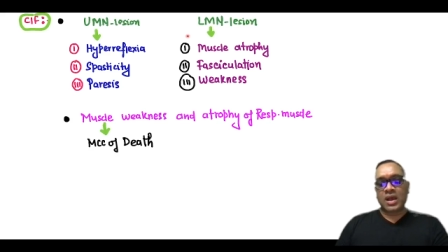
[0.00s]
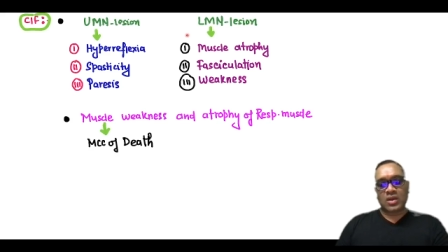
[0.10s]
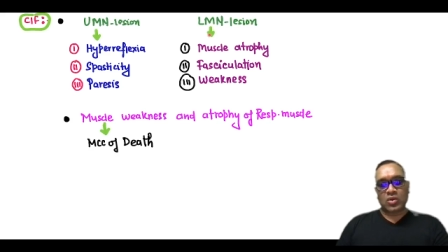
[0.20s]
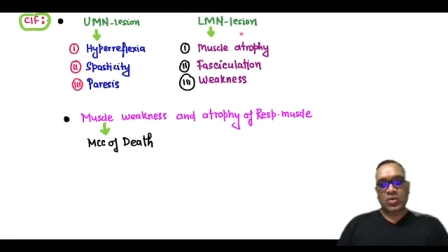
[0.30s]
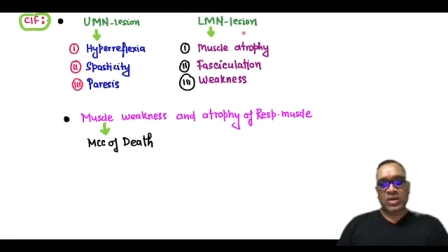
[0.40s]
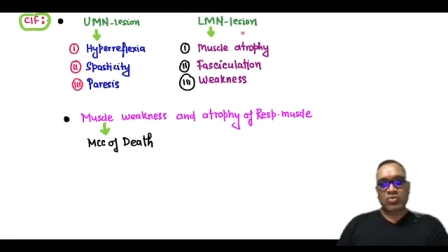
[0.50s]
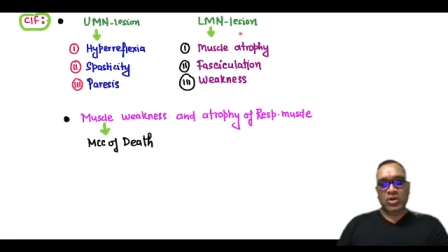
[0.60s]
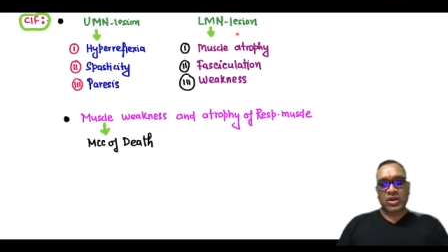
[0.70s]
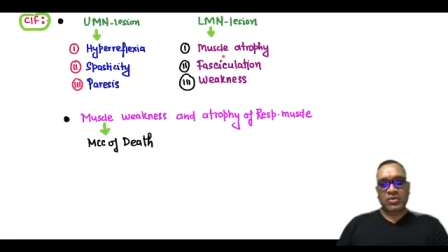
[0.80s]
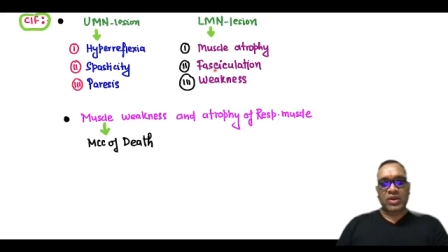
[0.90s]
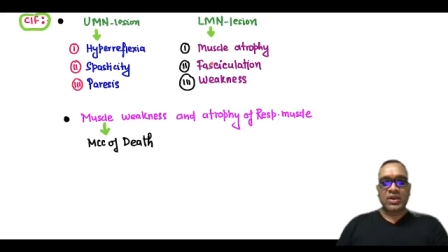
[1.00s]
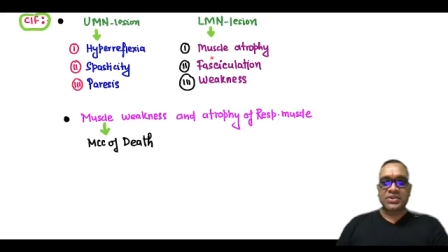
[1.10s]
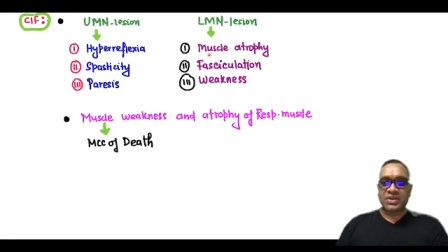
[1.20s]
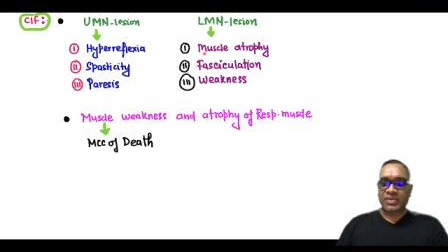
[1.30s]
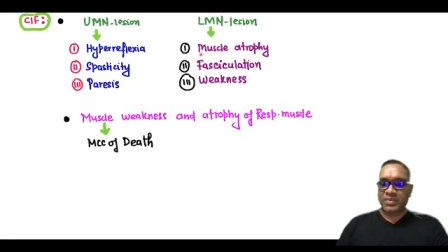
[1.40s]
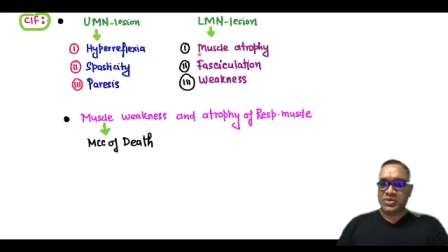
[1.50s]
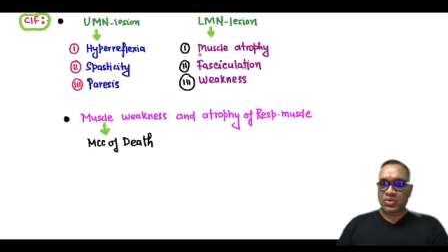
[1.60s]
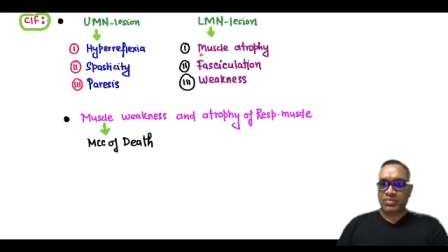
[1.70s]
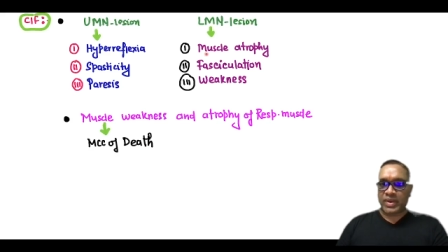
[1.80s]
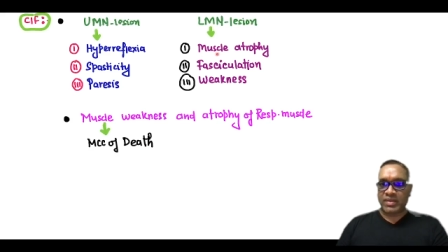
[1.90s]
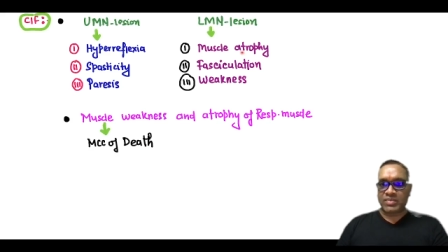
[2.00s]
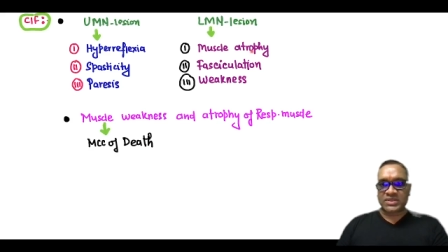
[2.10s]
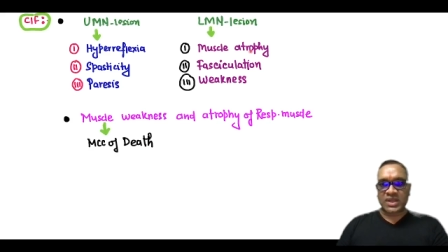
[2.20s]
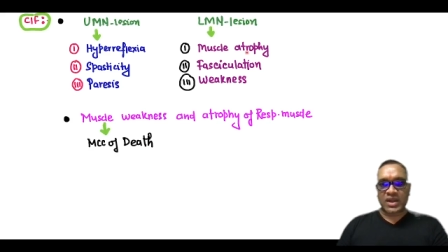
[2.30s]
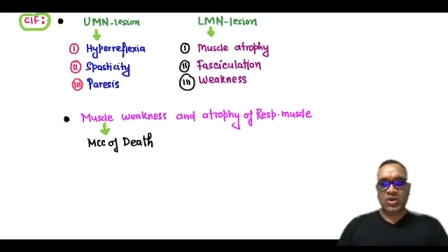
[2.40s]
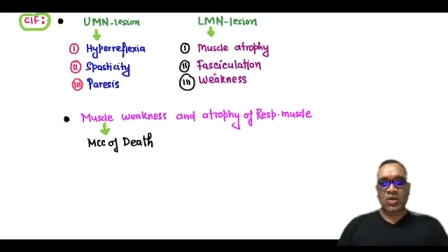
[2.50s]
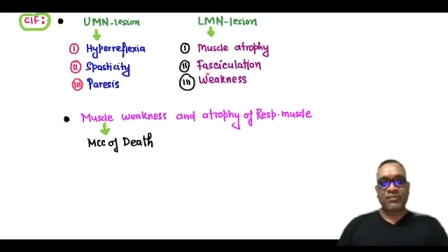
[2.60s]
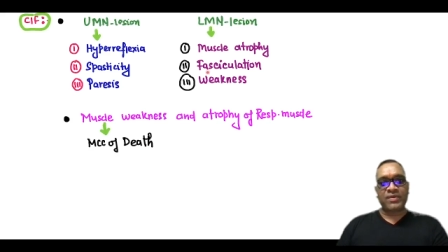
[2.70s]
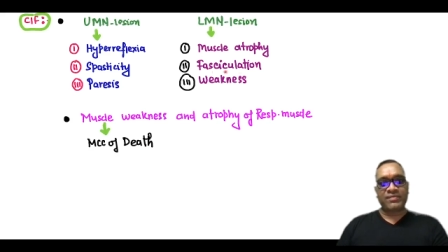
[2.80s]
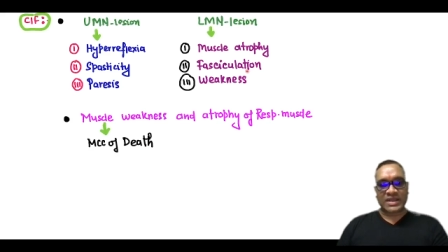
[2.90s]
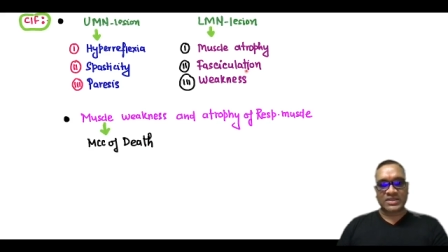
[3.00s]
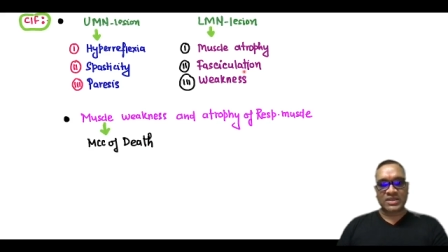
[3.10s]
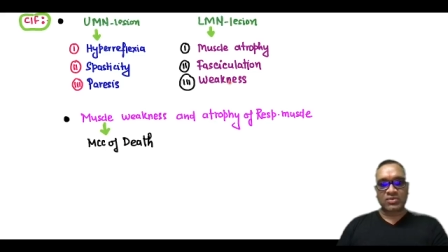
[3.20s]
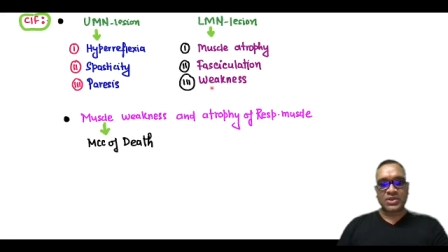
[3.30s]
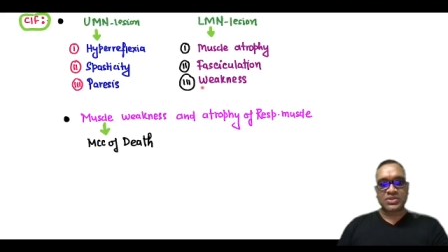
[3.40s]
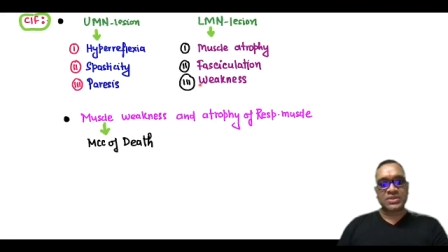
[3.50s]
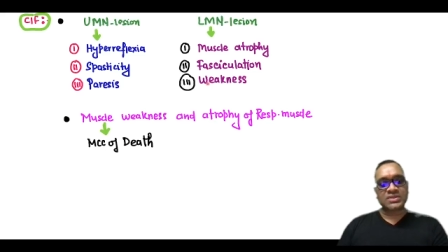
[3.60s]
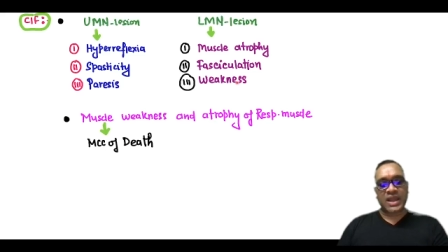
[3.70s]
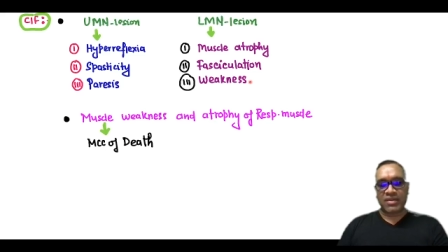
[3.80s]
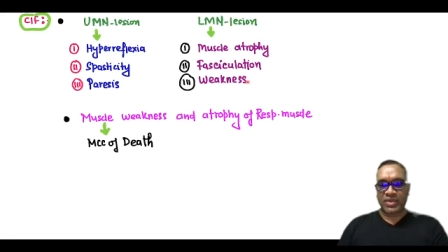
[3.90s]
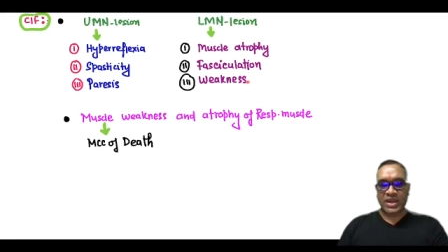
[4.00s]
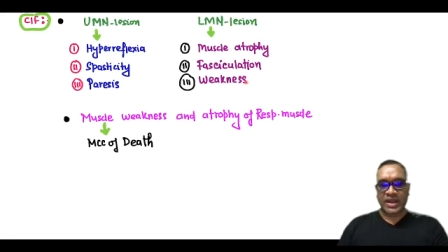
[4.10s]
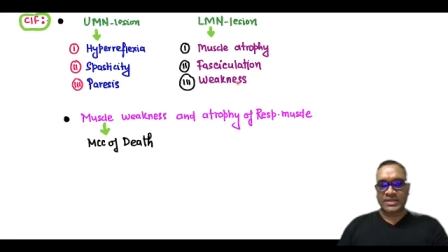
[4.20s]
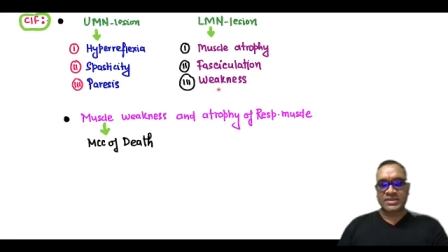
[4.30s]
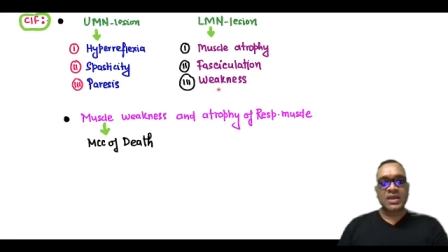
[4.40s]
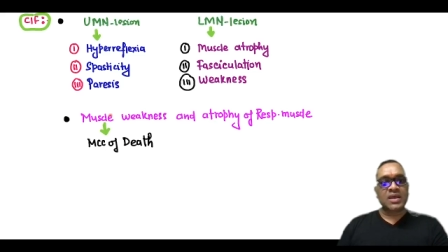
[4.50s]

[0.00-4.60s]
Lower motor neuron lesion will be shown by muscle atrophy, fasciculations, and weakness.